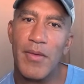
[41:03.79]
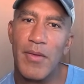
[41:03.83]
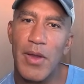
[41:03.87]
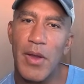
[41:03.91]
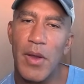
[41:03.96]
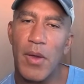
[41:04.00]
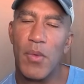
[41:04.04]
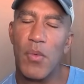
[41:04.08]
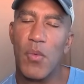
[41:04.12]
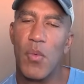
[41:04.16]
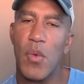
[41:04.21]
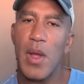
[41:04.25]

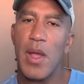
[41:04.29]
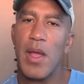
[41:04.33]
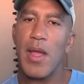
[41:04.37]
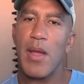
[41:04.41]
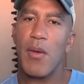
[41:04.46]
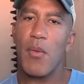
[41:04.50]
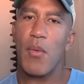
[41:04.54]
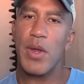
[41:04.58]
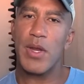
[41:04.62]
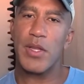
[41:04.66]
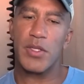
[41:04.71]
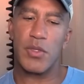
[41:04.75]
You know,
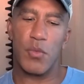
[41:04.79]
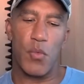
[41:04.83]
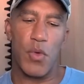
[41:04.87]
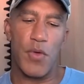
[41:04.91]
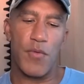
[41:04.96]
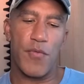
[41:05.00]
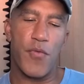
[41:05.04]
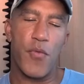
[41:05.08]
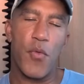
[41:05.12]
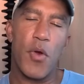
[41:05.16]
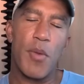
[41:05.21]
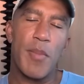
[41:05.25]
what is
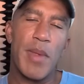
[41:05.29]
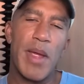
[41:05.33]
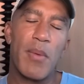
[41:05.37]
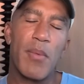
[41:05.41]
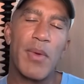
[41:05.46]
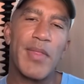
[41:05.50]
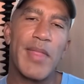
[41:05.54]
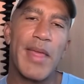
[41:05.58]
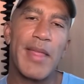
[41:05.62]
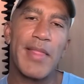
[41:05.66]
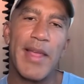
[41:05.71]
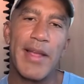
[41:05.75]
what
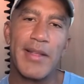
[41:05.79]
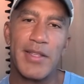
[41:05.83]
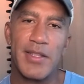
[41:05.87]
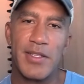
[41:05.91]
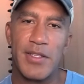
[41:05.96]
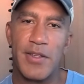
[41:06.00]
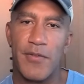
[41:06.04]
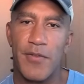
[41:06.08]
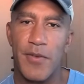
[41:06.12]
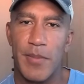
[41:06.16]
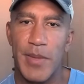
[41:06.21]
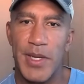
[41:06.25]
format would they like
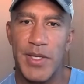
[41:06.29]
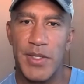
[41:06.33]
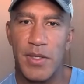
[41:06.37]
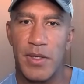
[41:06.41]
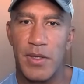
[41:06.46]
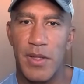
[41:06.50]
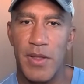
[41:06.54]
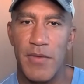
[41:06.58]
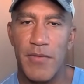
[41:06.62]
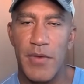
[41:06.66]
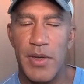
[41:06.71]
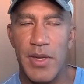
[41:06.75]
this
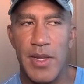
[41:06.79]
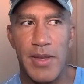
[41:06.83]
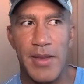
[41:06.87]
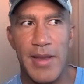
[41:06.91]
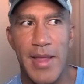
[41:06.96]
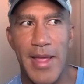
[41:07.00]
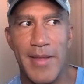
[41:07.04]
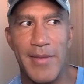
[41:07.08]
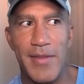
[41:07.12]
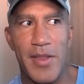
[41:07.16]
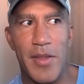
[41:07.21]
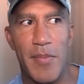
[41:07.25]
information delivered?
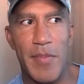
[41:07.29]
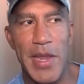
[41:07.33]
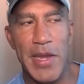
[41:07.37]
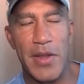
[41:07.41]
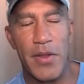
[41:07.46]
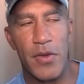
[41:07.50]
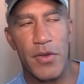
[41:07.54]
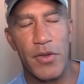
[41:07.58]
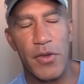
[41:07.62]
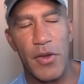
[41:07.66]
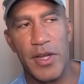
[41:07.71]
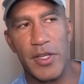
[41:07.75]
And, and
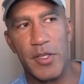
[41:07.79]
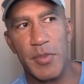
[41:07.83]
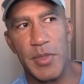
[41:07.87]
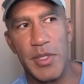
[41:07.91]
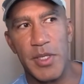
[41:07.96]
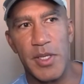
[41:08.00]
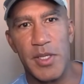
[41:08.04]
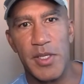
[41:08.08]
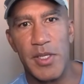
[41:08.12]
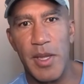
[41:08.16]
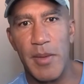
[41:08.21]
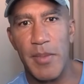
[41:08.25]
depending on your
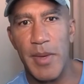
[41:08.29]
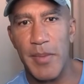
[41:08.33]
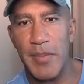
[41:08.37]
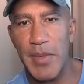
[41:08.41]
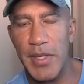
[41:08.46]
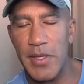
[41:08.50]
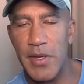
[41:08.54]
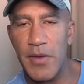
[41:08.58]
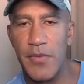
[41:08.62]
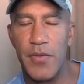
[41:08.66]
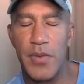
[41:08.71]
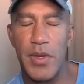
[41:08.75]
expertise, that
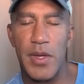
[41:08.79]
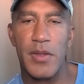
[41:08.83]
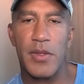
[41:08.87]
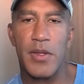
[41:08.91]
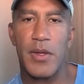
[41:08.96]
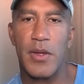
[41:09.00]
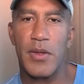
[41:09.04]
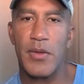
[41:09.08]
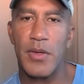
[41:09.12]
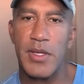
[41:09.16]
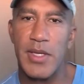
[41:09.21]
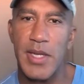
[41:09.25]
might be
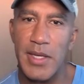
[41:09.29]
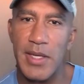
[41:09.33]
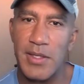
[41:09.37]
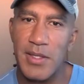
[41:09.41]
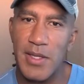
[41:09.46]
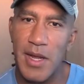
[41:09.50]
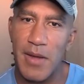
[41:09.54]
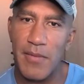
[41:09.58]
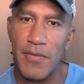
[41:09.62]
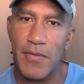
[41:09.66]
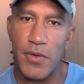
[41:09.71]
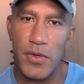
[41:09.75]
different. You know, the
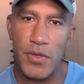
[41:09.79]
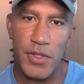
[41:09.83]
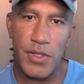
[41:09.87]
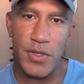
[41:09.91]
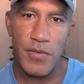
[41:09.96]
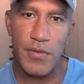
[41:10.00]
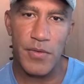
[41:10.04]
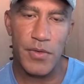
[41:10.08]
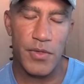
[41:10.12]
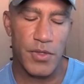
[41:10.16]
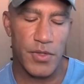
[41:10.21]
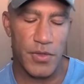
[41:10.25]
desktop
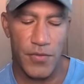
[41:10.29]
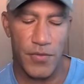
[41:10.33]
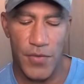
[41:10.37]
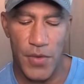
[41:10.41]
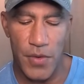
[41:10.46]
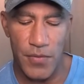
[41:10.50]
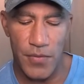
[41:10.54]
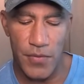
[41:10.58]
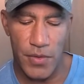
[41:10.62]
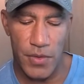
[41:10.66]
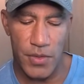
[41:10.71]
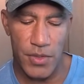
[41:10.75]
version versus
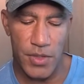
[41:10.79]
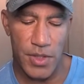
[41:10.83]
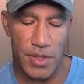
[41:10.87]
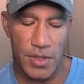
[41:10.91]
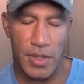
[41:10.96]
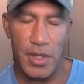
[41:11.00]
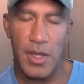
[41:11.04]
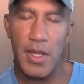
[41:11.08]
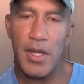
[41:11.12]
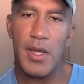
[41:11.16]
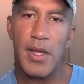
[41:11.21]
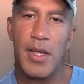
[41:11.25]
phone
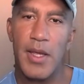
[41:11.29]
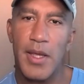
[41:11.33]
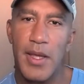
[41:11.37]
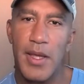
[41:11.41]
version,